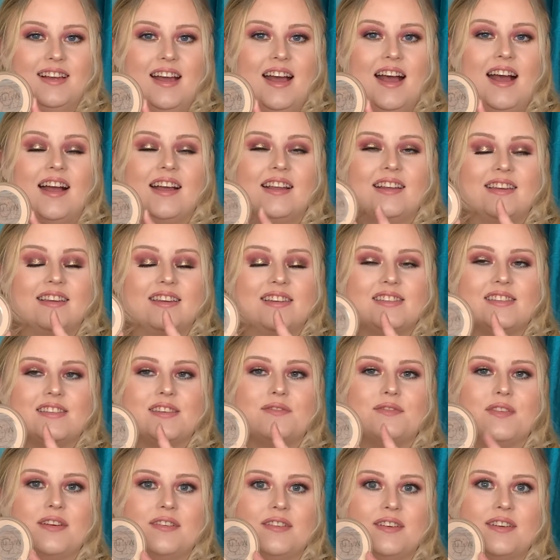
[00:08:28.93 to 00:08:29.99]
and it is a
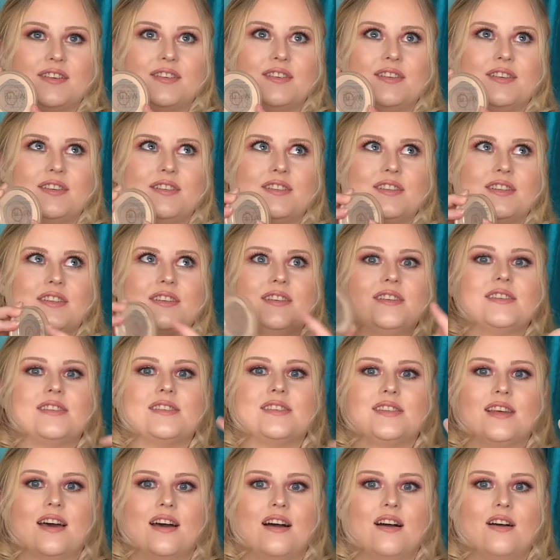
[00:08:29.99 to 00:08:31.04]
very good
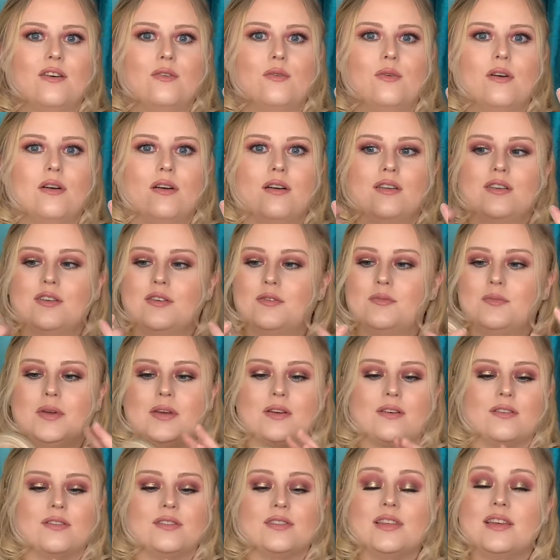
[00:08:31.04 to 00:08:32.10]
starter one
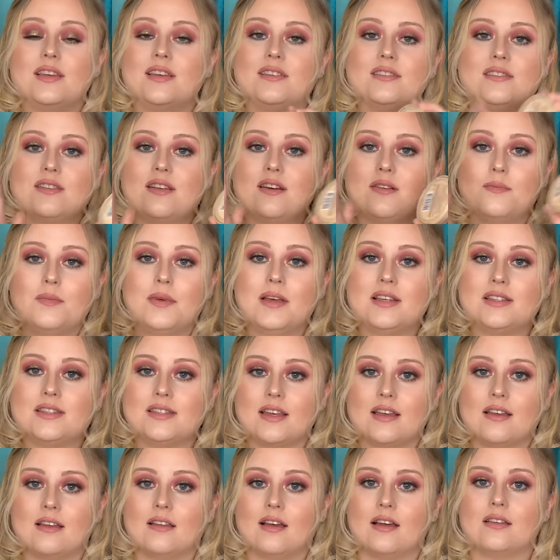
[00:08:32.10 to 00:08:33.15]
because it's not
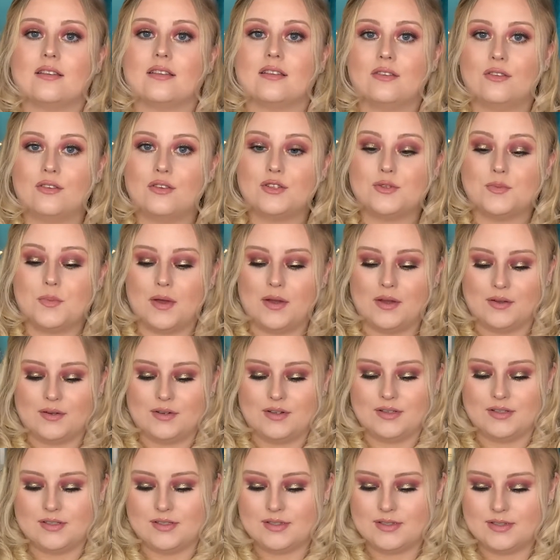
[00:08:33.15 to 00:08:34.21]
messy like the loose
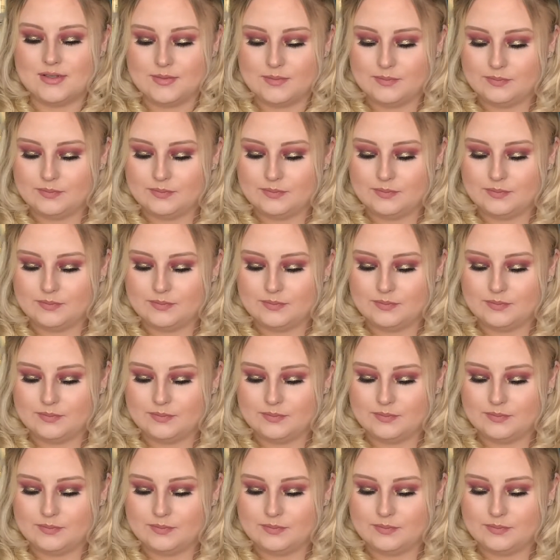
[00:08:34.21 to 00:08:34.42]
powders.